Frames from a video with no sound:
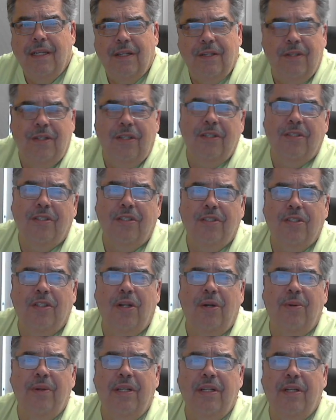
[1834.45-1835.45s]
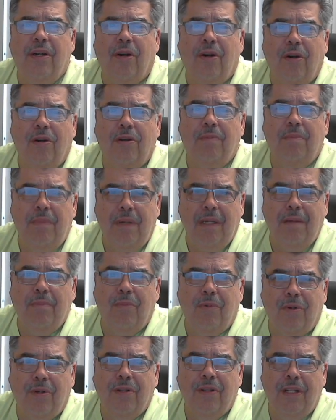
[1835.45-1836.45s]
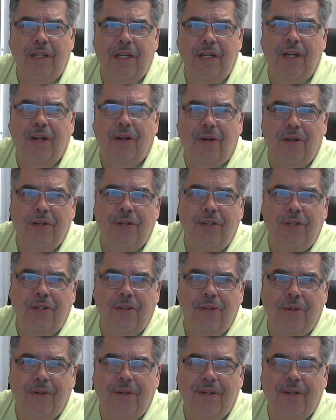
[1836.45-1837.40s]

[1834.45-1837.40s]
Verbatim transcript: This is going to hurt me more than it hurts you.